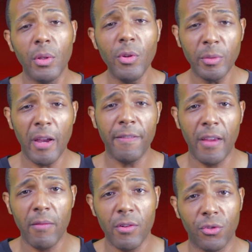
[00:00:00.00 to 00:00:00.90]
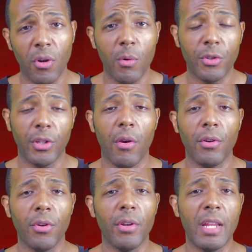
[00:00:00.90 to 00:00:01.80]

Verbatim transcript: Luke's my favorite Star Wars character,